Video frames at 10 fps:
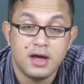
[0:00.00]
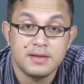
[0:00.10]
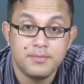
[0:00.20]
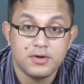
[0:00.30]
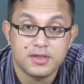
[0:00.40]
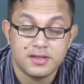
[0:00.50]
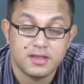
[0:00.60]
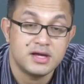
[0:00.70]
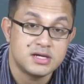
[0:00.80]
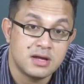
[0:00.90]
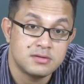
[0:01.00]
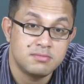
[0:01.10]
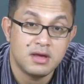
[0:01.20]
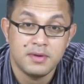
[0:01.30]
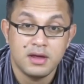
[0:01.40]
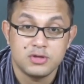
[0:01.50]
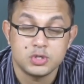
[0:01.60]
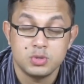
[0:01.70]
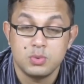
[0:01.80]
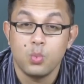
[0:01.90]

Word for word: and the boss has this idea that maybe he should do it